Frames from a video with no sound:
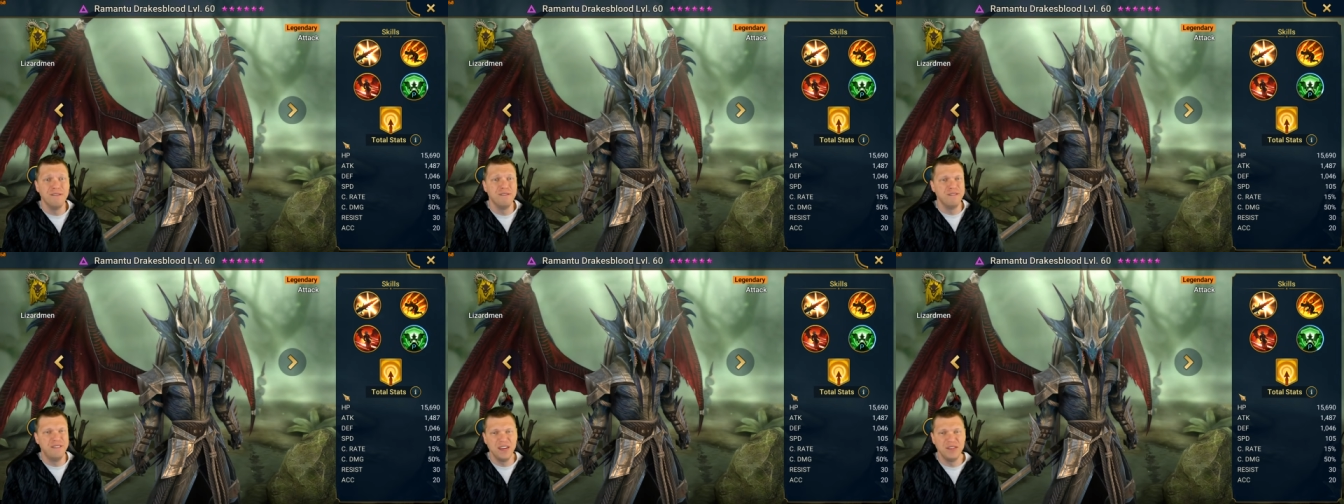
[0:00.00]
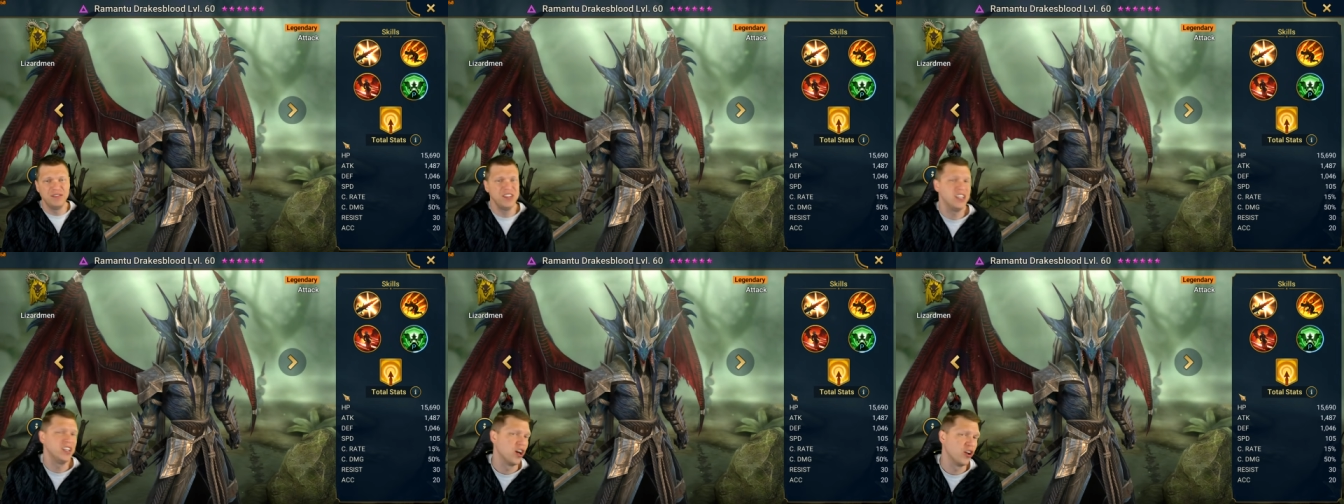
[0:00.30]

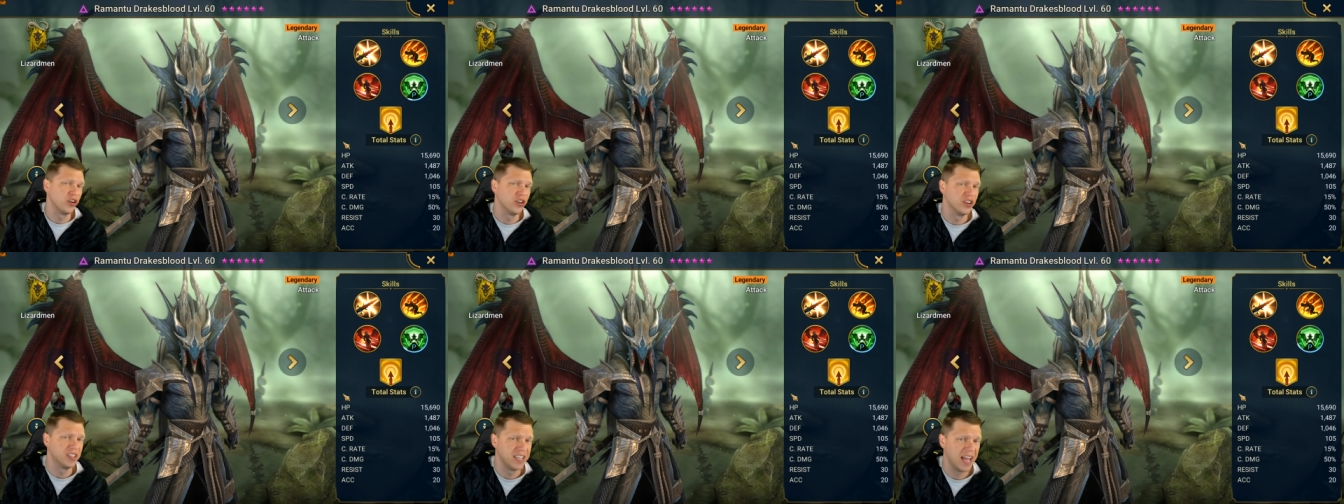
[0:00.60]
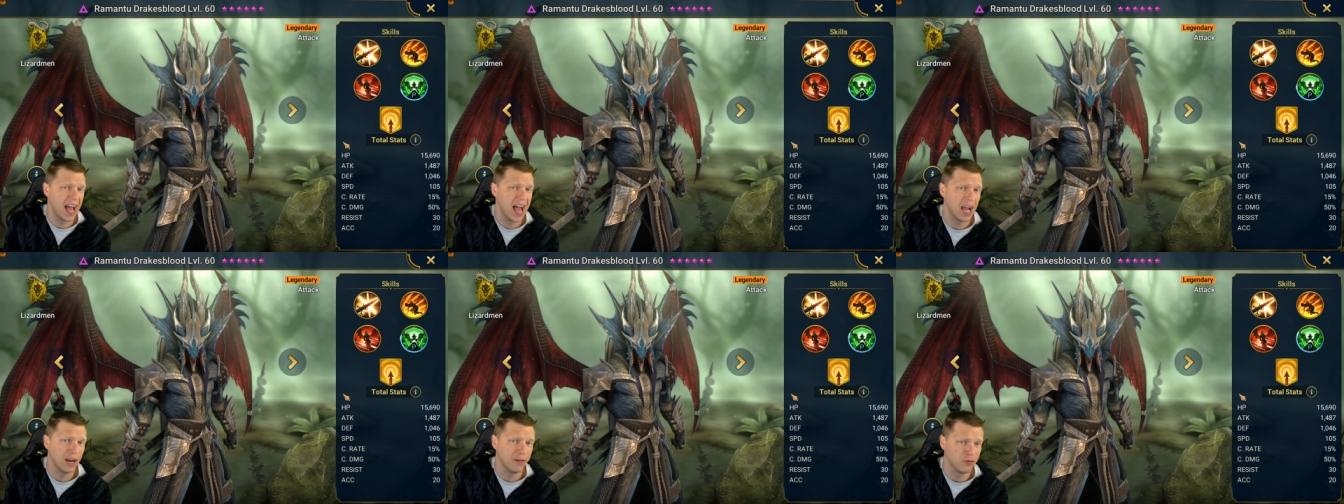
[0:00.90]
1500
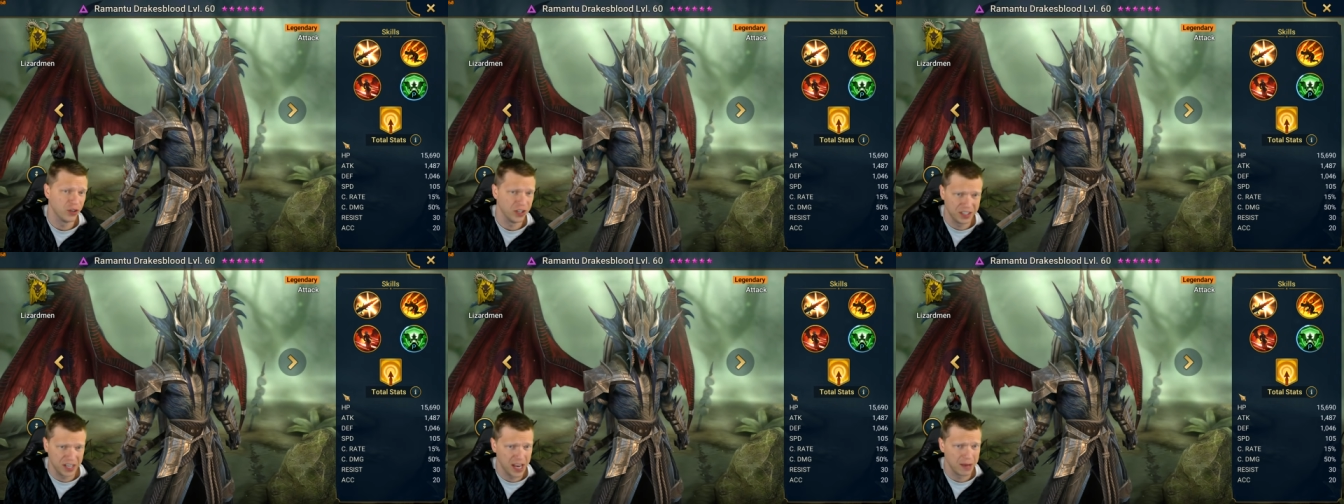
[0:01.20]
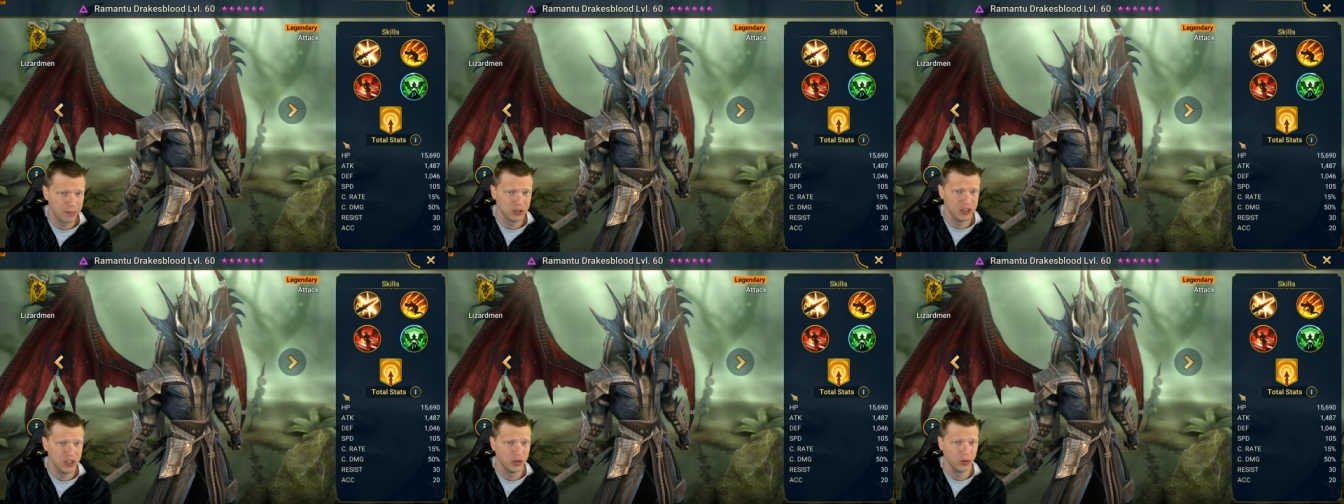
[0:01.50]
attack for a
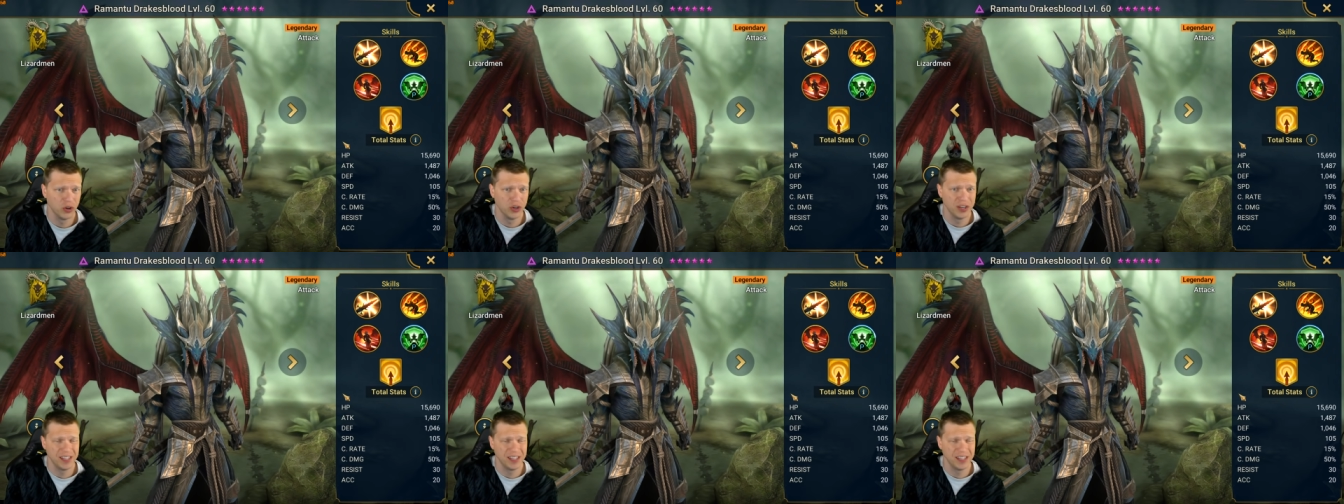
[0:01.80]
damage dealer.